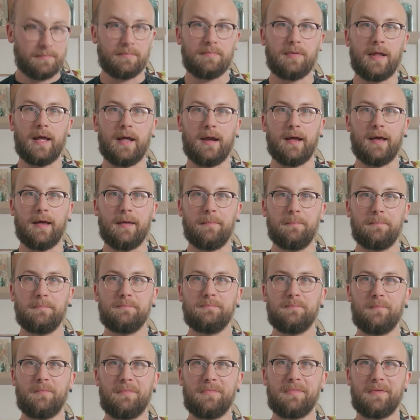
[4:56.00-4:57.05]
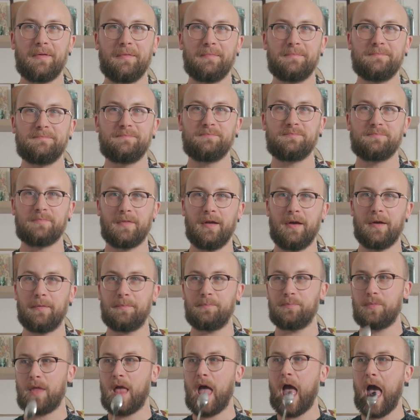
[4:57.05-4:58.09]
plan ahead. Yeah.
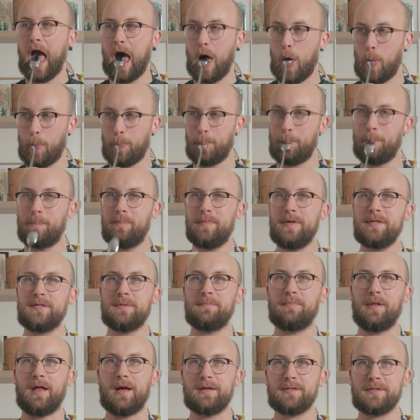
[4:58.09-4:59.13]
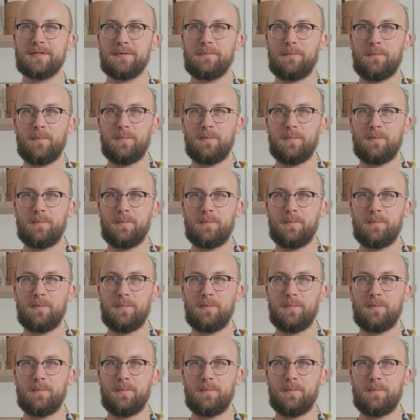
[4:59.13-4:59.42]
Mise en place.